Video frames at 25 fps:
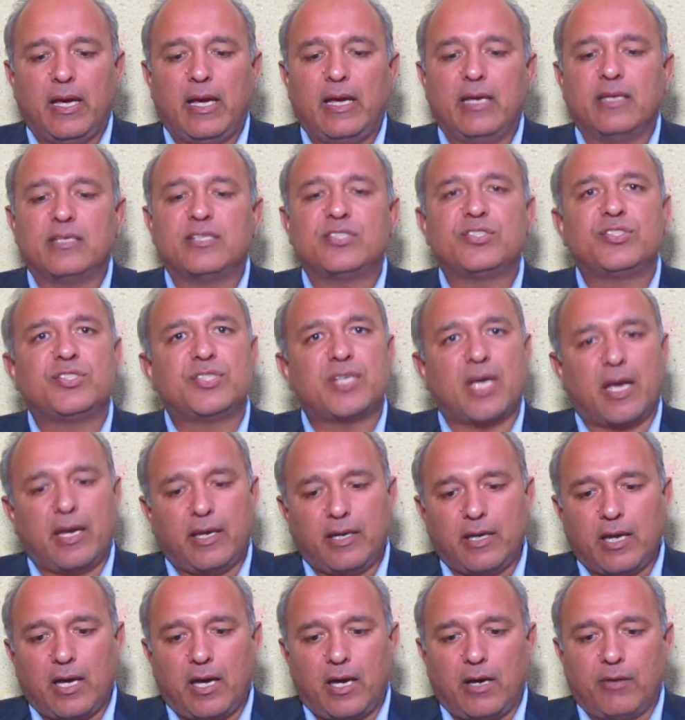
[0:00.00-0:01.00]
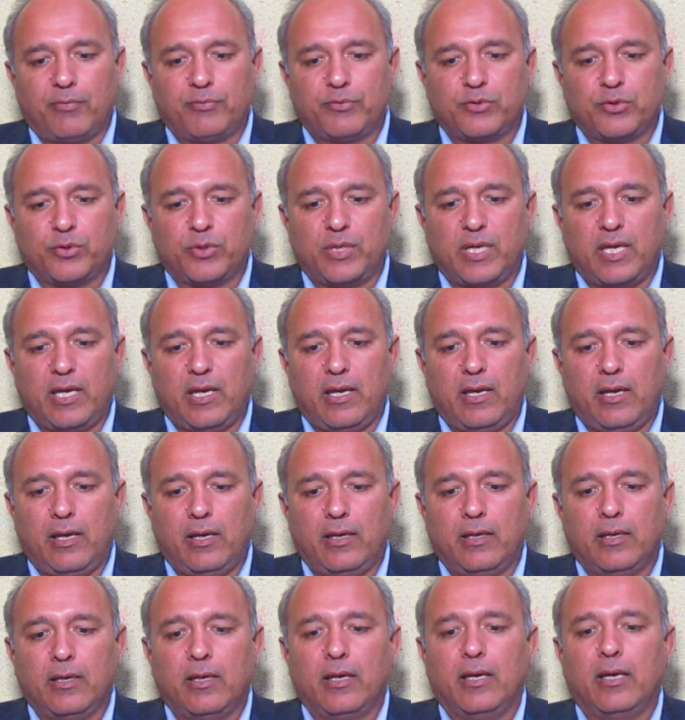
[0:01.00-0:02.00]
as China of
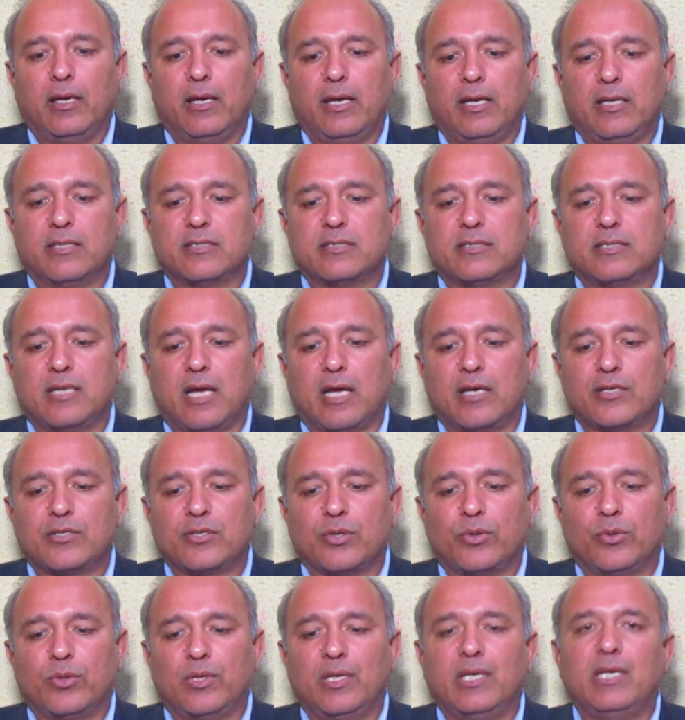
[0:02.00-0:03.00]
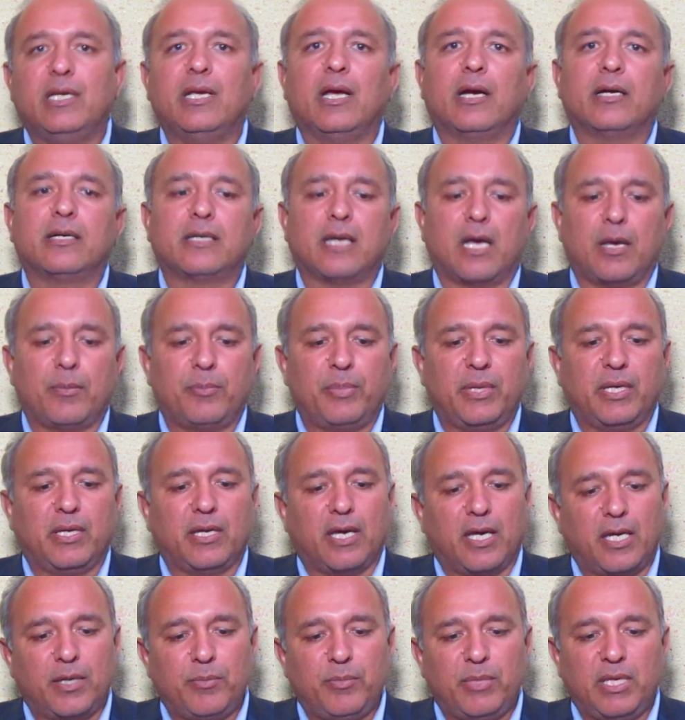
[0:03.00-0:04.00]
today is not only a top
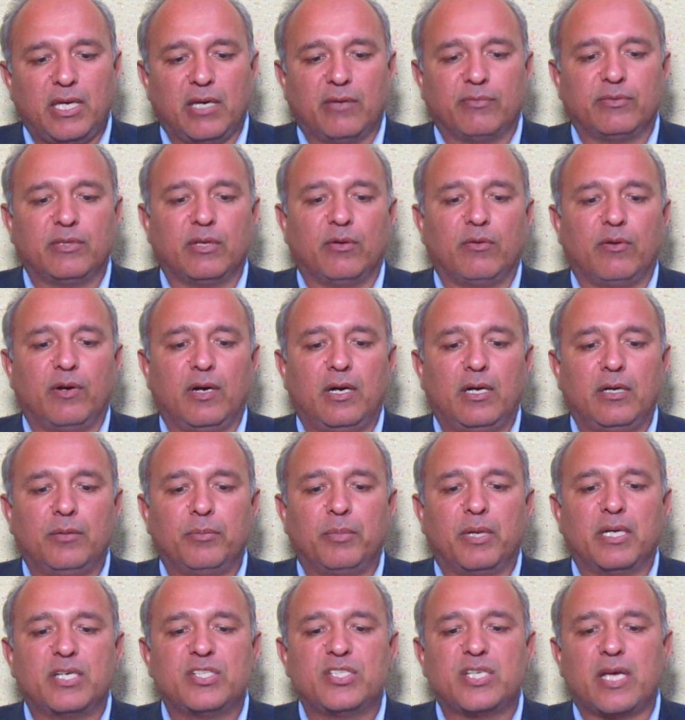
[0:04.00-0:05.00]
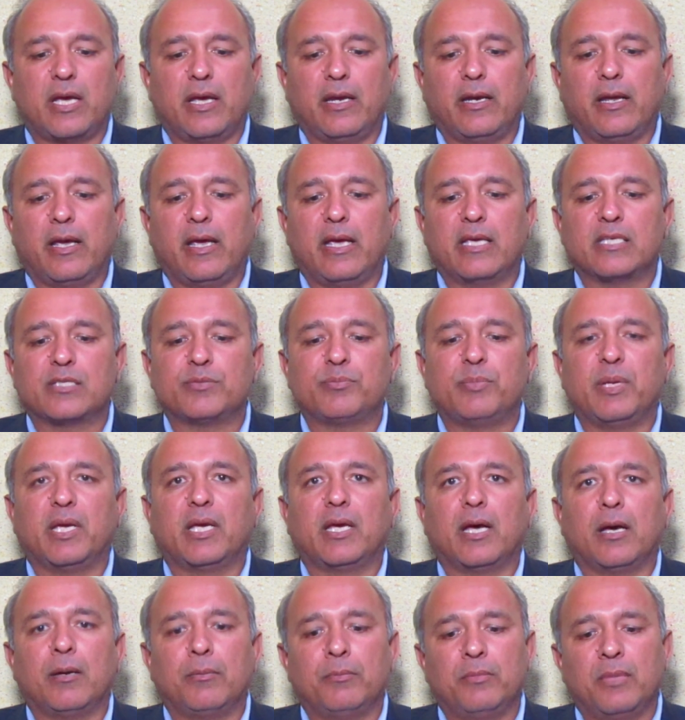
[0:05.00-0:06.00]
economy of the world, but China has
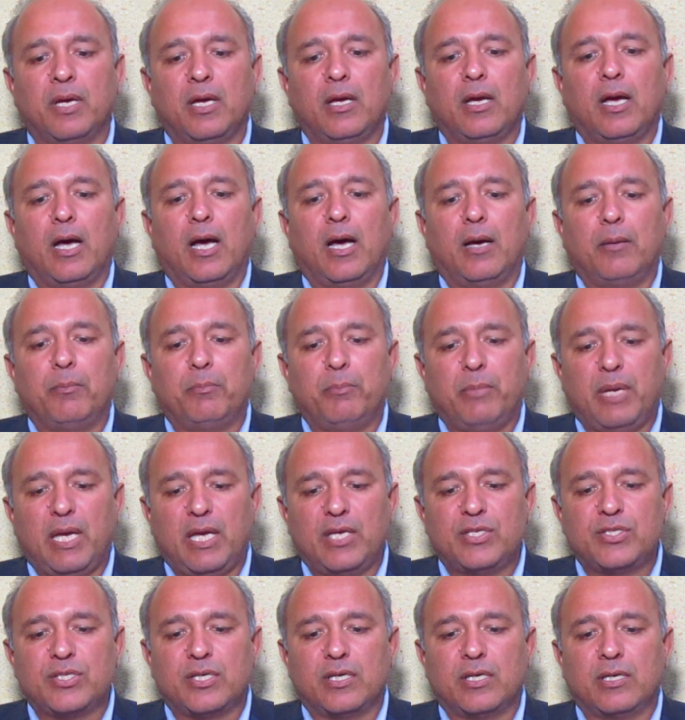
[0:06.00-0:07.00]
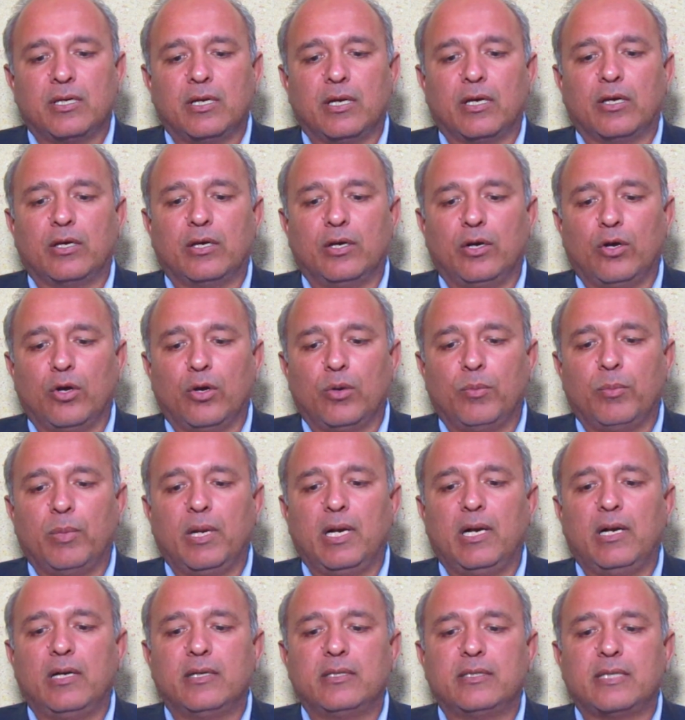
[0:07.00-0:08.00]
become a major
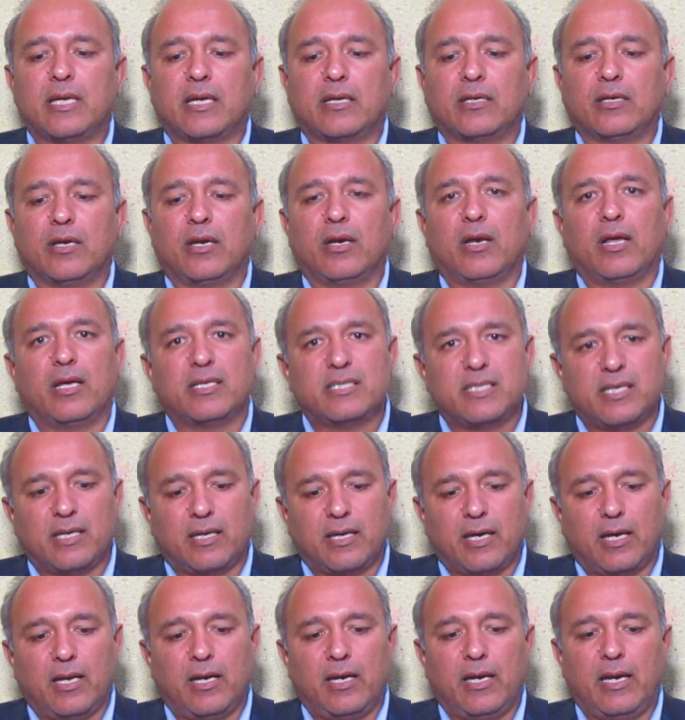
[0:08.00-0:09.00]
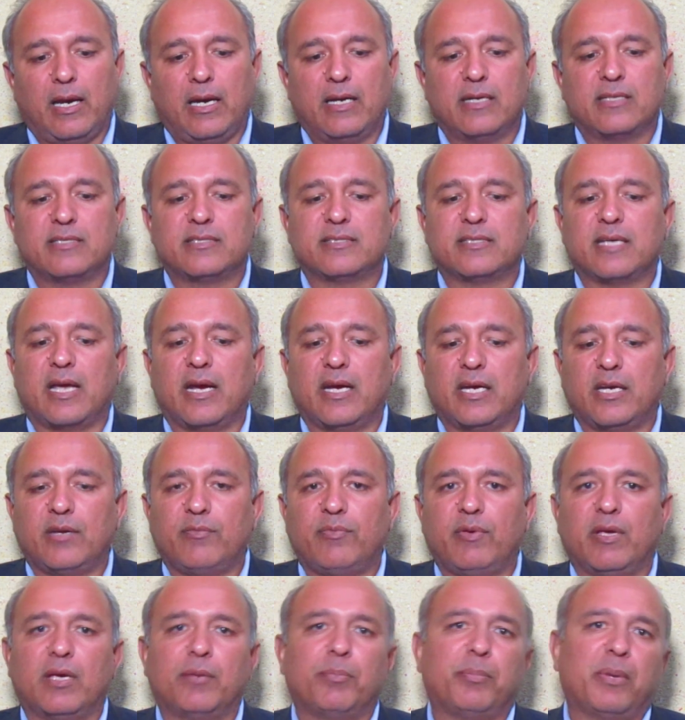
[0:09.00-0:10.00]
global technological and
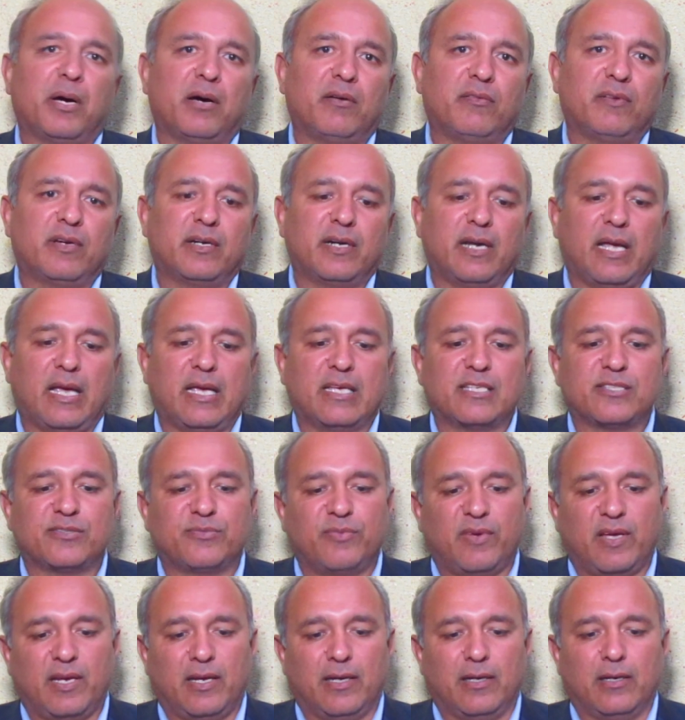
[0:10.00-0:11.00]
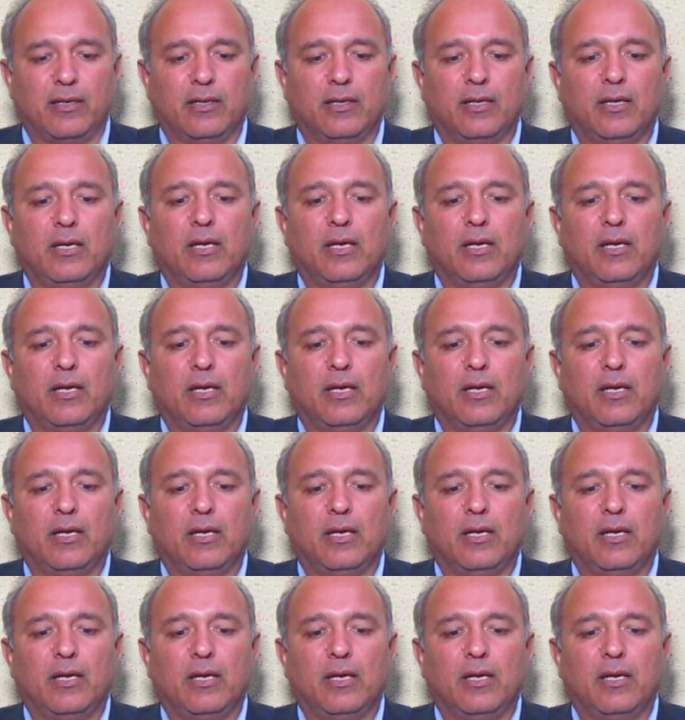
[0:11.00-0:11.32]
scientific power as well.